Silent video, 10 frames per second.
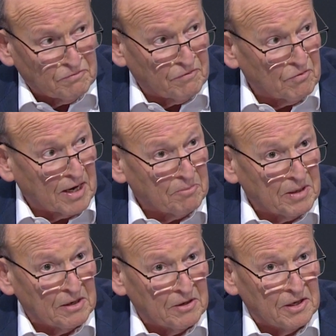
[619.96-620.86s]
for
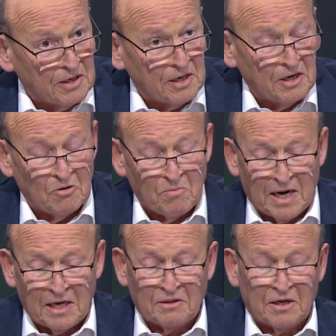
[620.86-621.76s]
rugby league. It'll
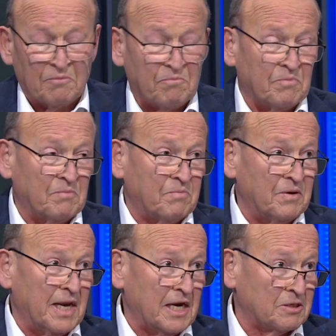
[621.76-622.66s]
make the
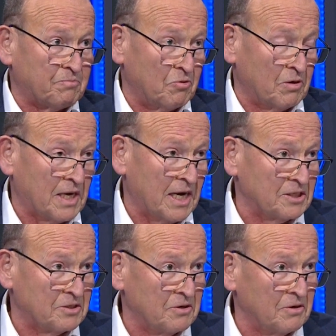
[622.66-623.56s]
next
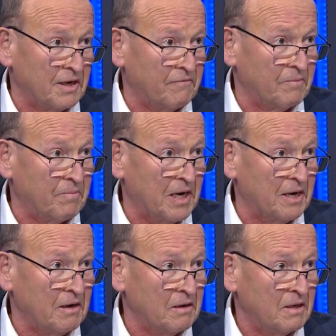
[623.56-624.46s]
broadcast deal even
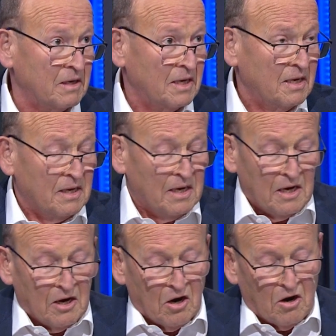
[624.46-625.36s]
better.
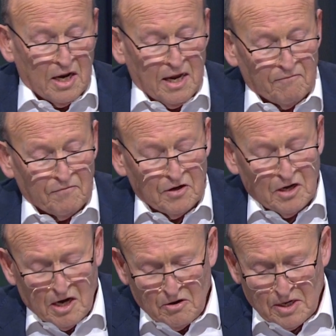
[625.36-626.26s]
I have
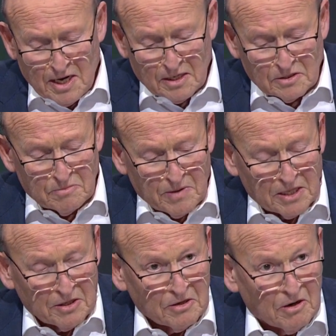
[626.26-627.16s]
no doubts
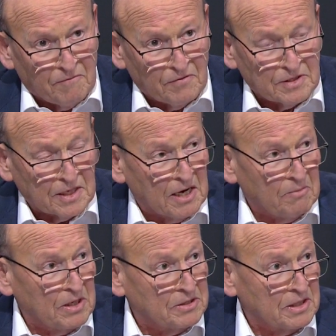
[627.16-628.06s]
about the Dolphins are going to
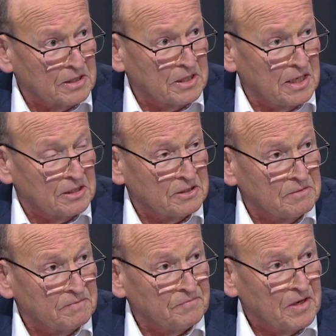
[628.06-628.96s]
be a
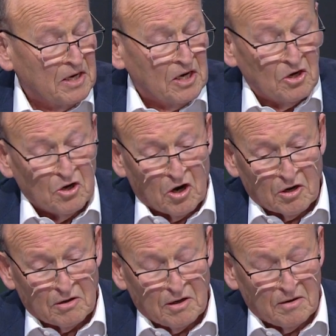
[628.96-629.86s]
success.
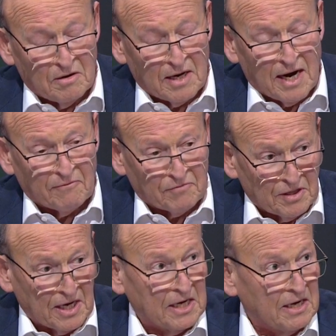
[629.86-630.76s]
Not after
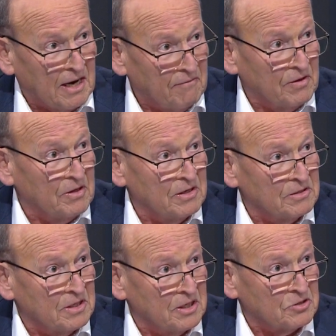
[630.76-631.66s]
they get over
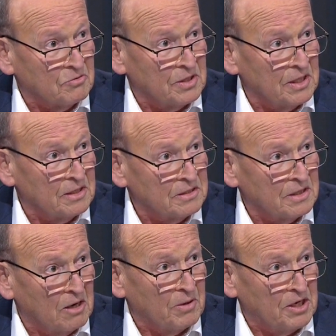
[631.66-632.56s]
these initial years. They'll be